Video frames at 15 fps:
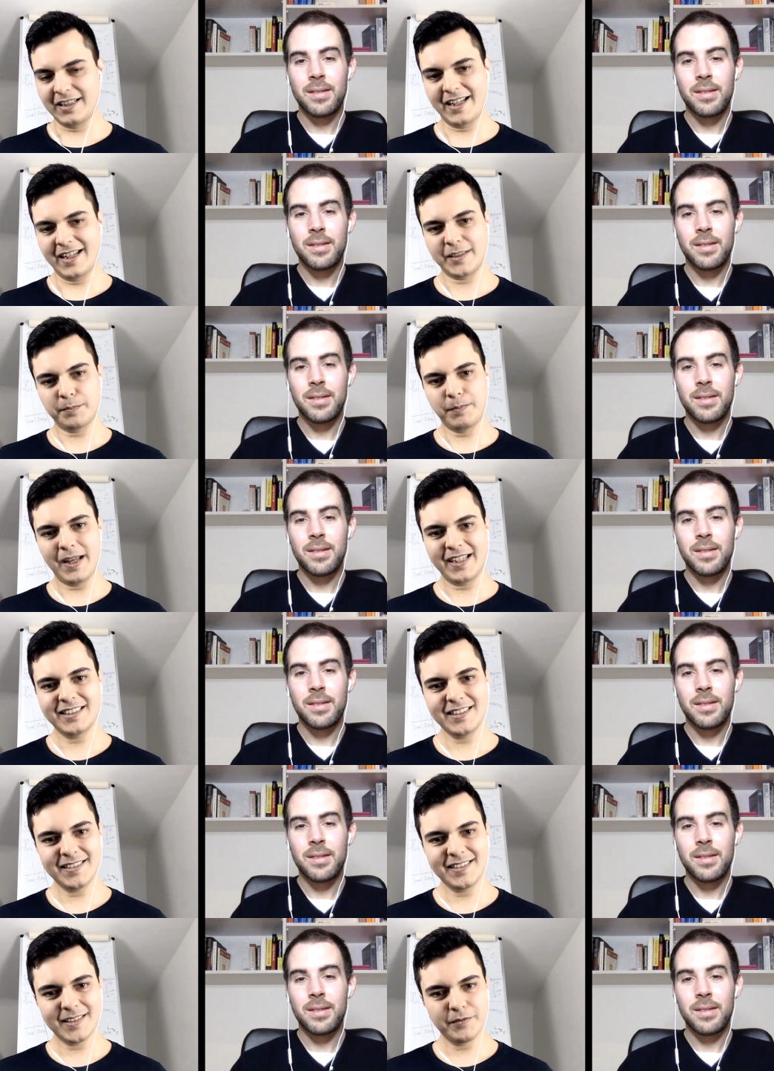Speaker 1: expecting
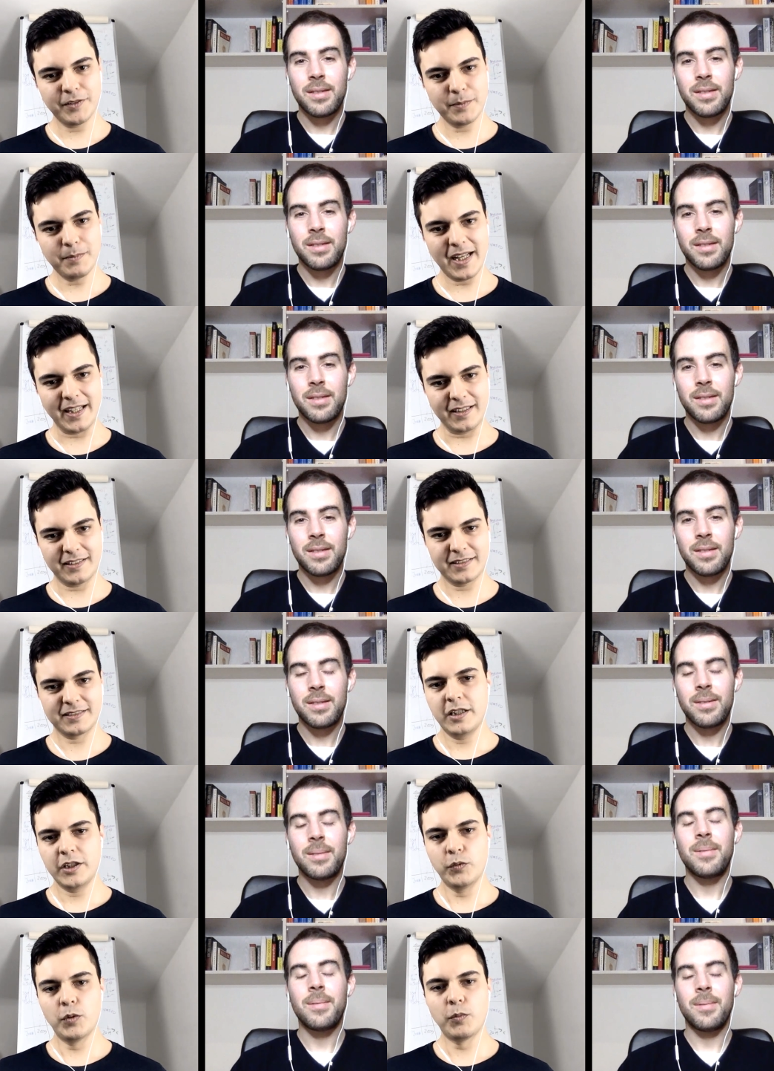something back,
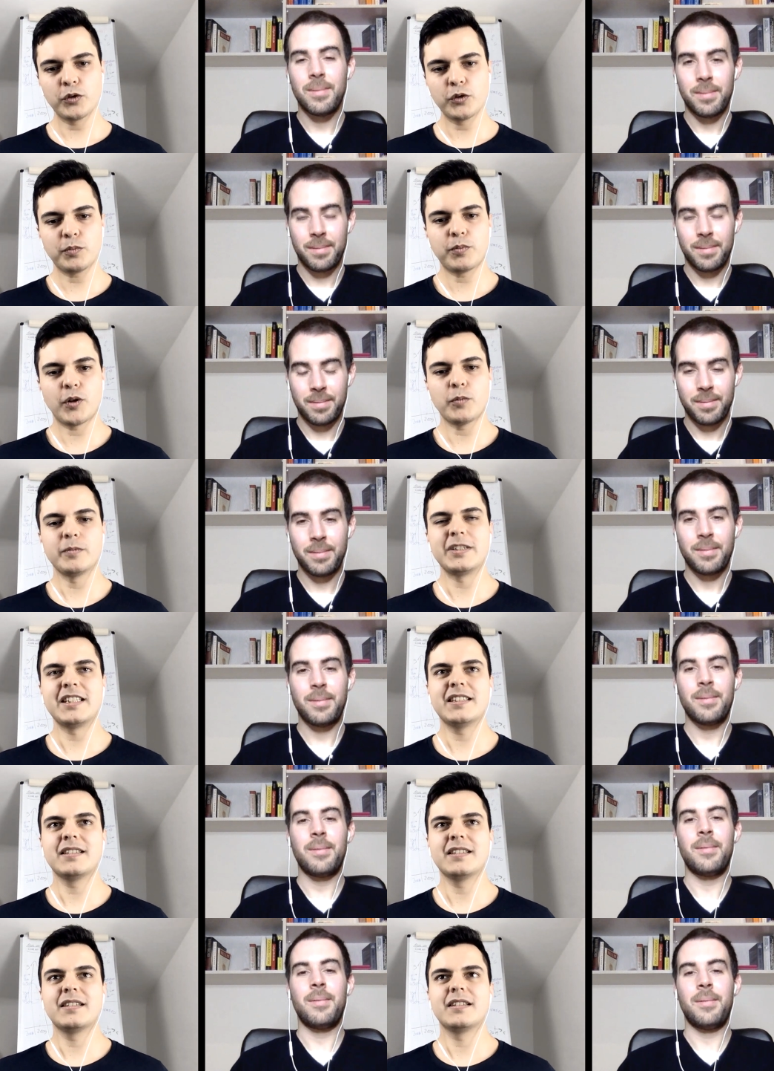you will most
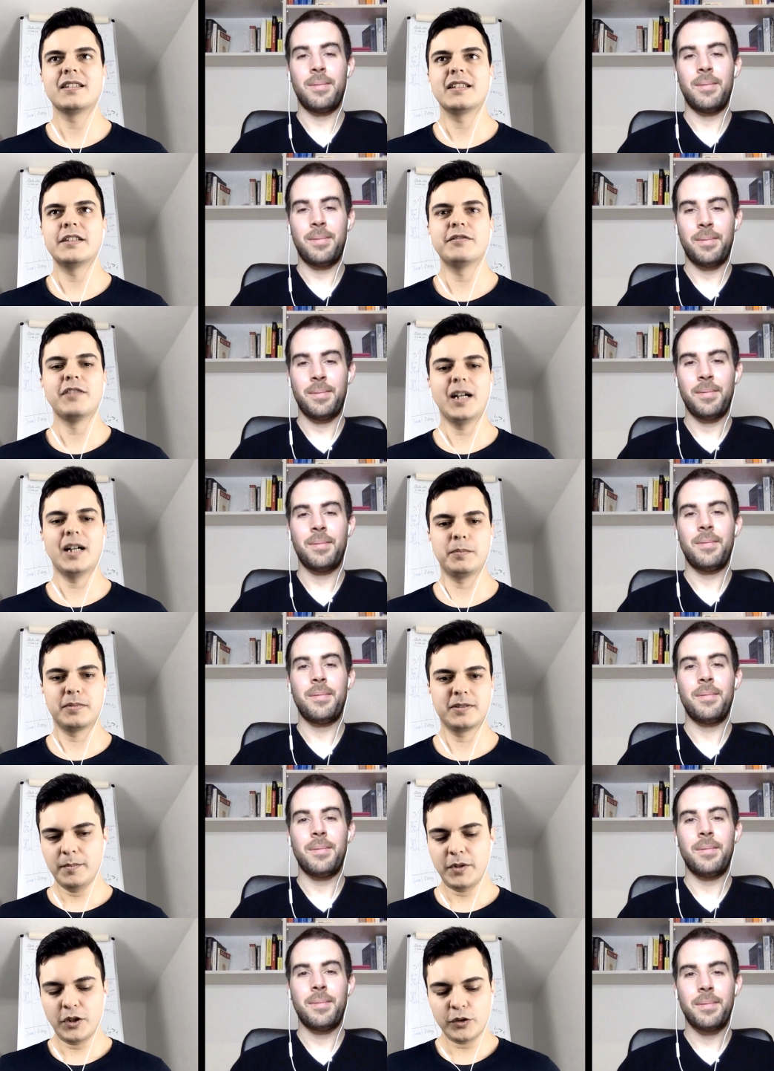probably give up
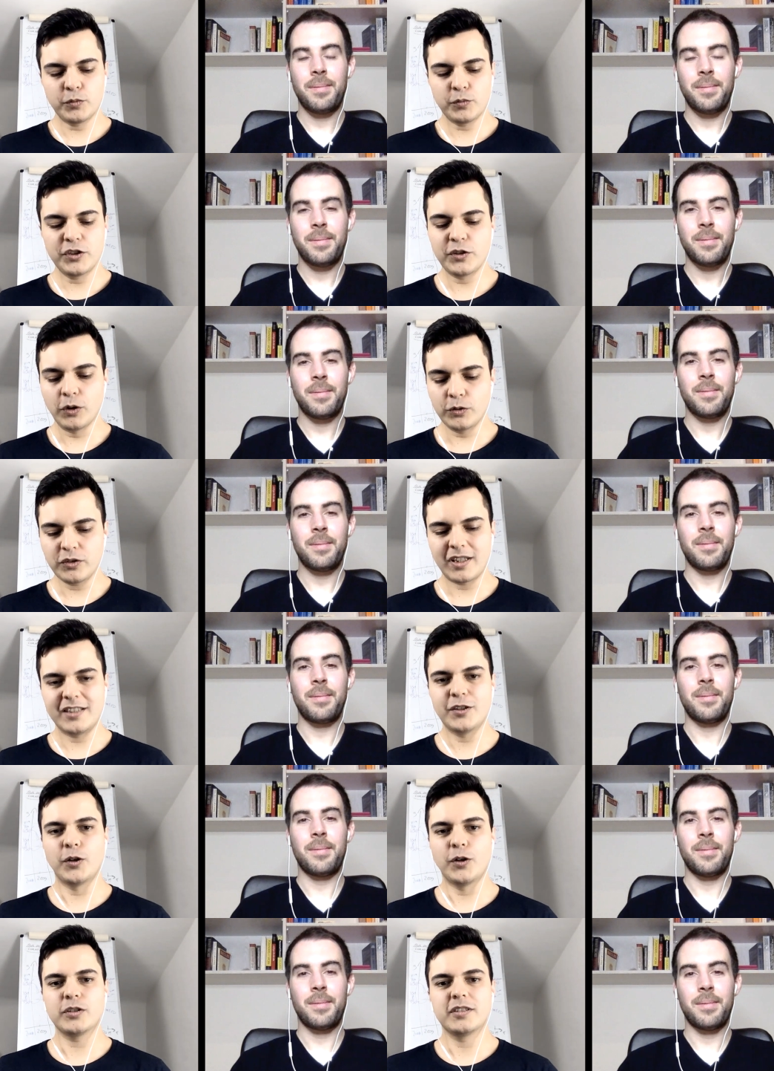because results are
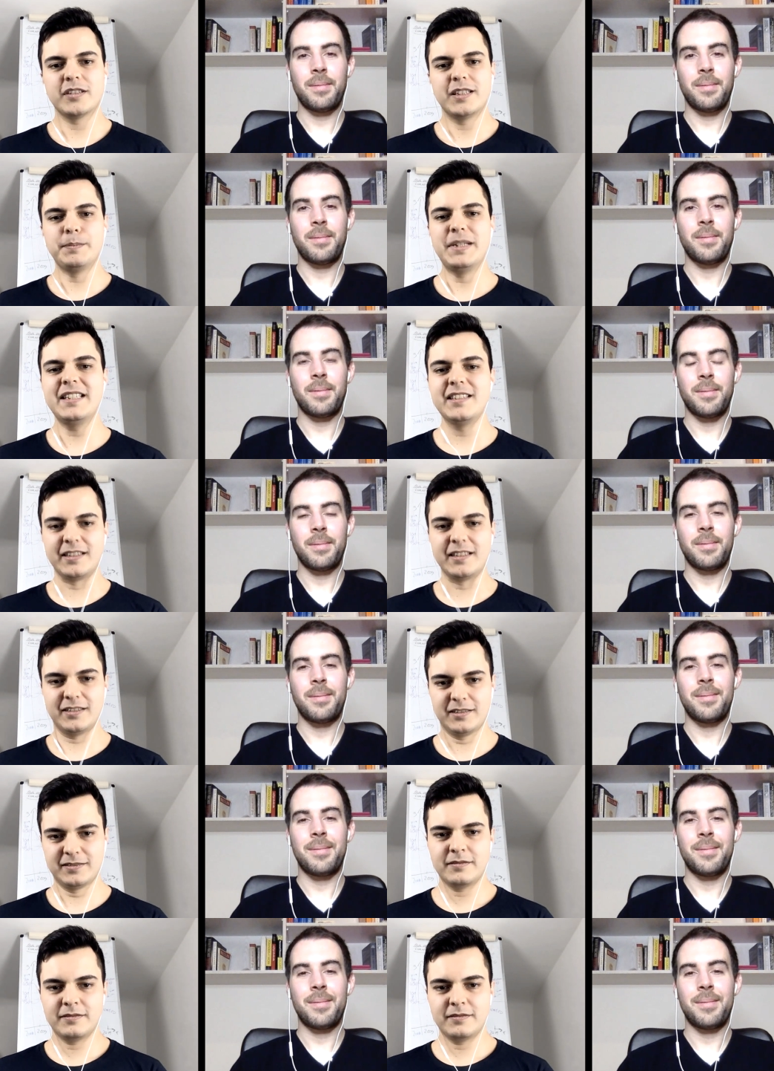not immediate.